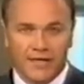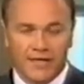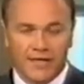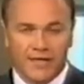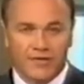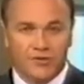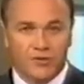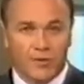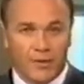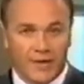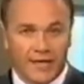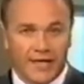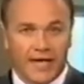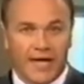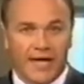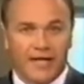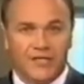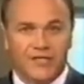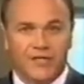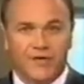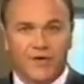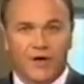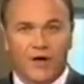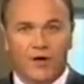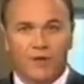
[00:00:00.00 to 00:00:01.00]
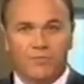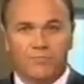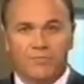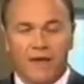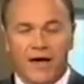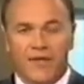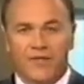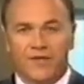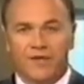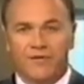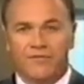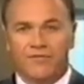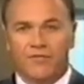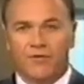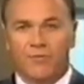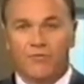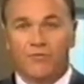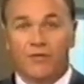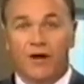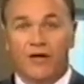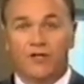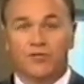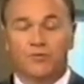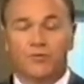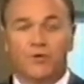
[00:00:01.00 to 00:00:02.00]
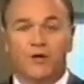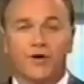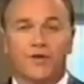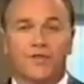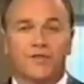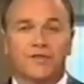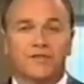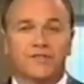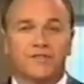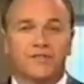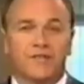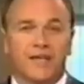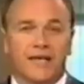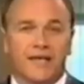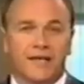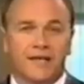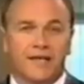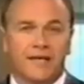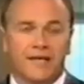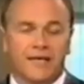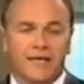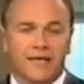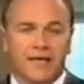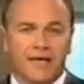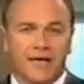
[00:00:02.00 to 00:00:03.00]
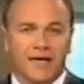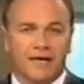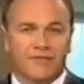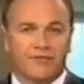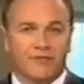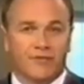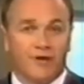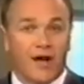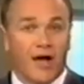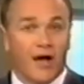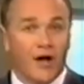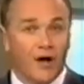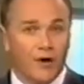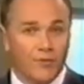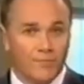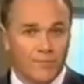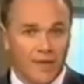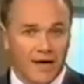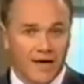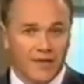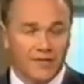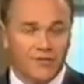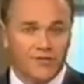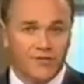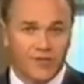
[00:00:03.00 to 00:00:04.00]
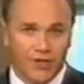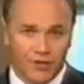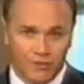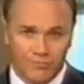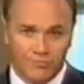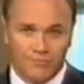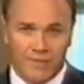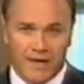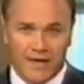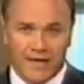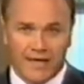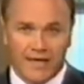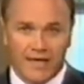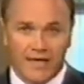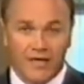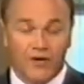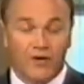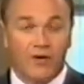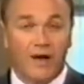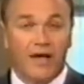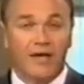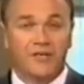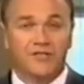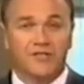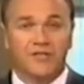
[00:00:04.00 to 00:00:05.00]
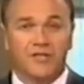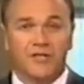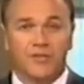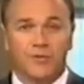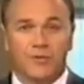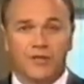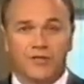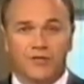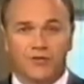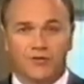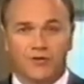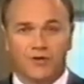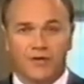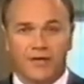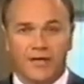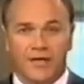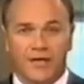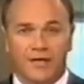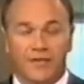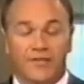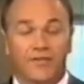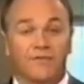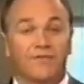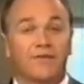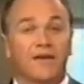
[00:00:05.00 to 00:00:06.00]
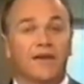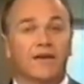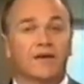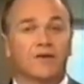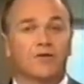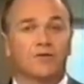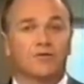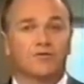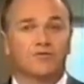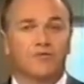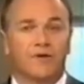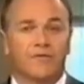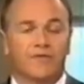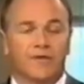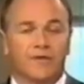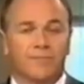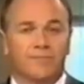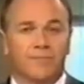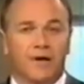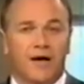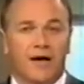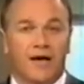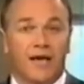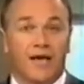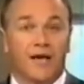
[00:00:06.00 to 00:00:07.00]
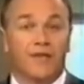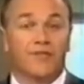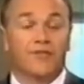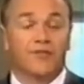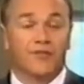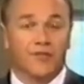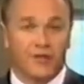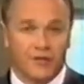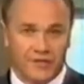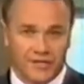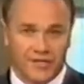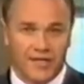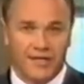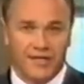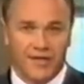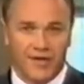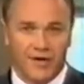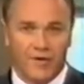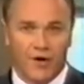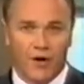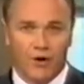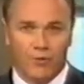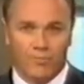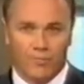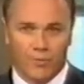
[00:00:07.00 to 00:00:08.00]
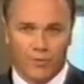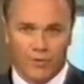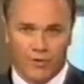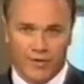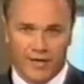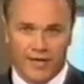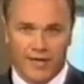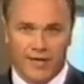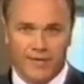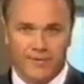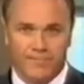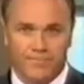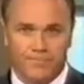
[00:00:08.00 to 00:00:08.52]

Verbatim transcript: A 28-year-old mother from Rushworth is dead after a homemade dune buggy crashed into a tree, the vehicle driven by a 13-year-old boy.